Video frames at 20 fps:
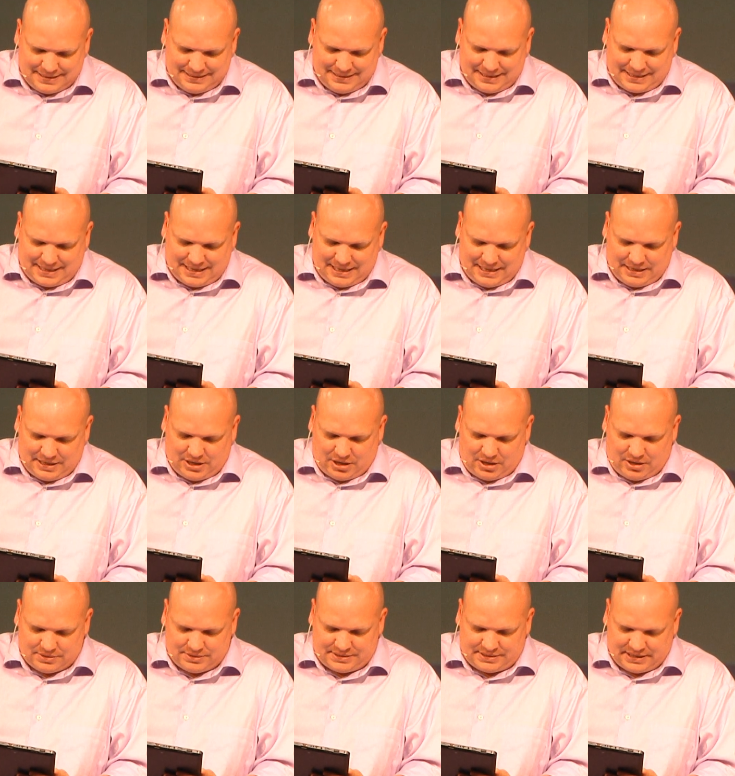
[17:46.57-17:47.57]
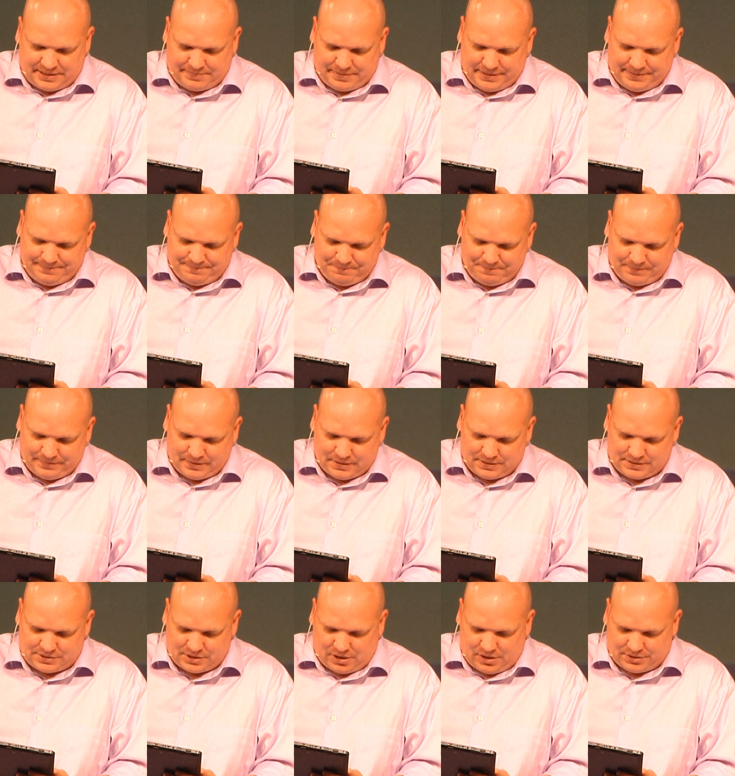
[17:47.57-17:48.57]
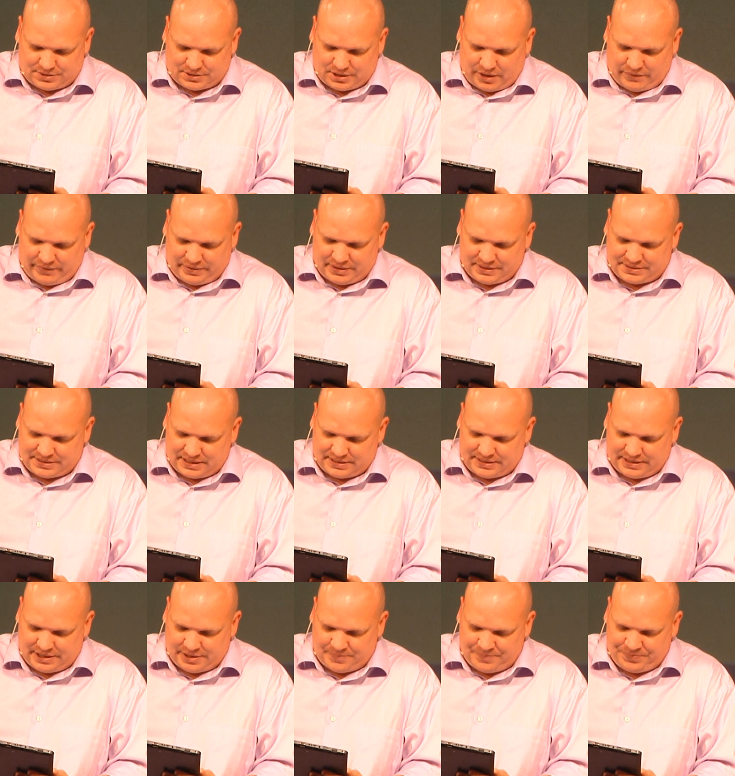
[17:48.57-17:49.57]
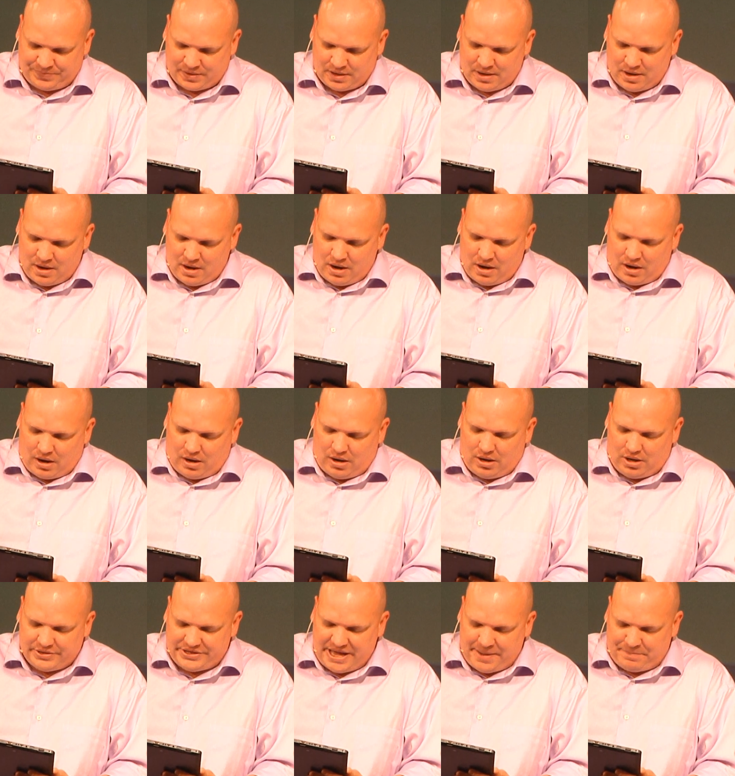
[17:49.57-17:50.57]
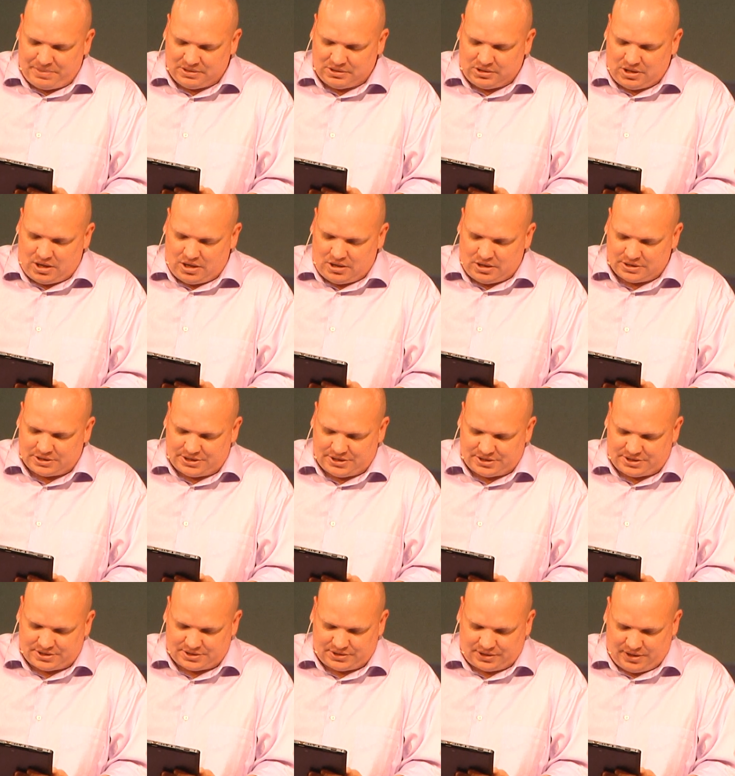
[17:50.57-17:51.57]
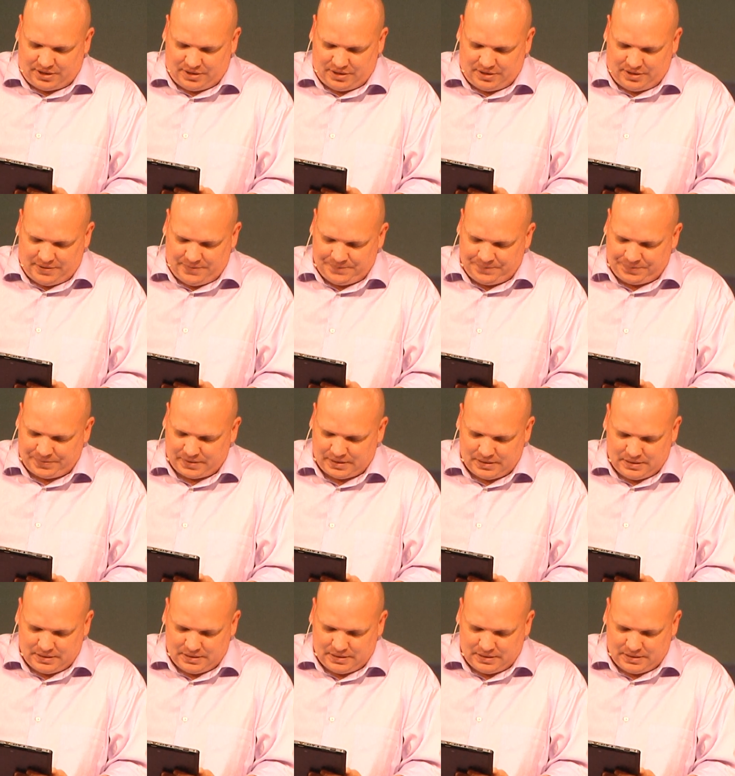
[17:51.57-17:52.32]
Then the king called Ziba, Saul's servant, and said to him, all that belonged to Saul,